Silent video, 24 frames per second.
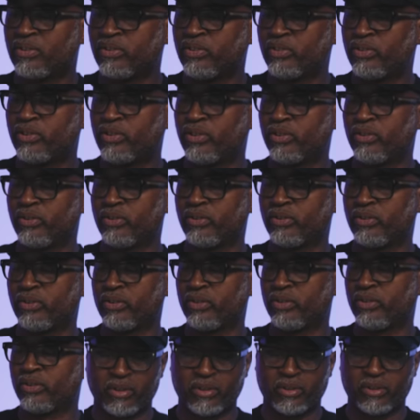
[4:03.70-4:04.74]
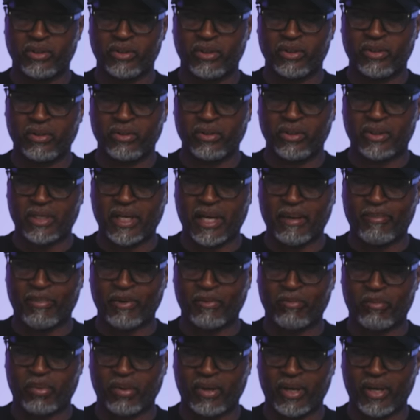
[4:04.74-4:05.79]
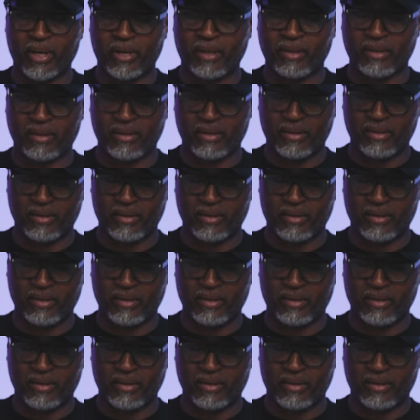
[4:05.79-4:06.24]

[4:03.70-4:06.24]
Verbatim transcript: Shoes. Choose type of brand.